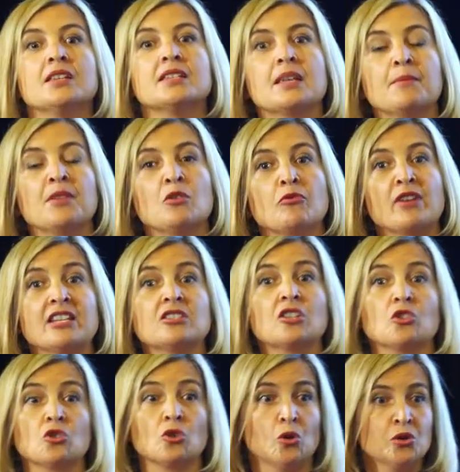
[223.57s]
Some of the
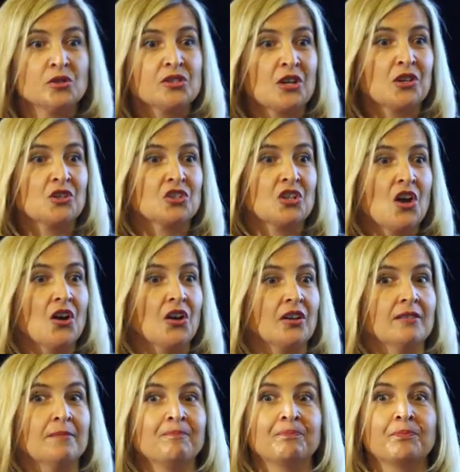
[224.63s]
research also
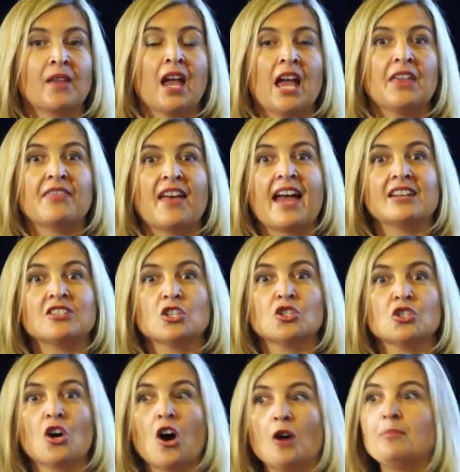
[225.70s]
showed that
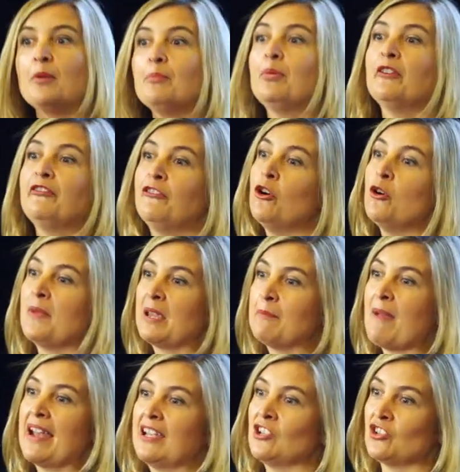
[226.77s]
top-performing
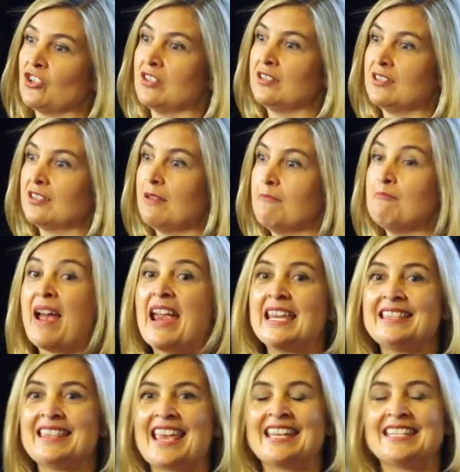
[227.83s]
managers
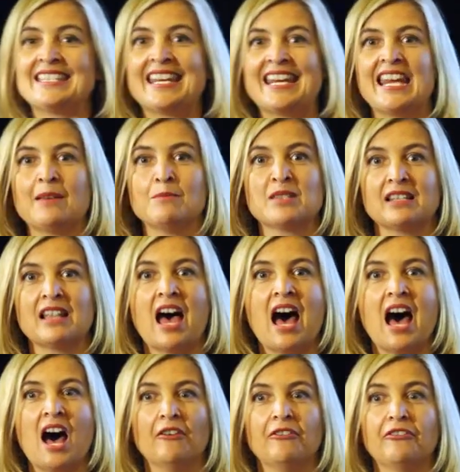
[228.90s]
made their teams
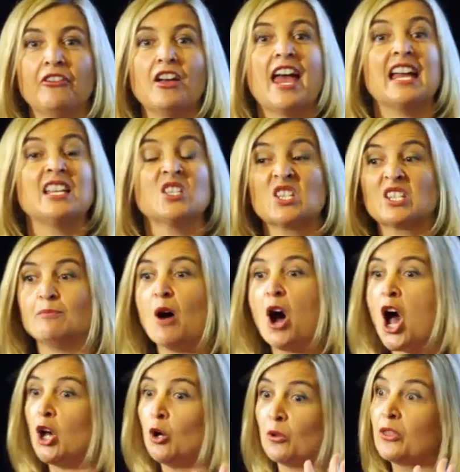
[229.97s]
laugh and
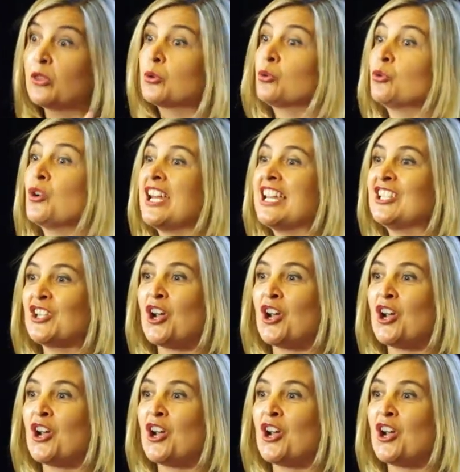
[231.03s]
smile 3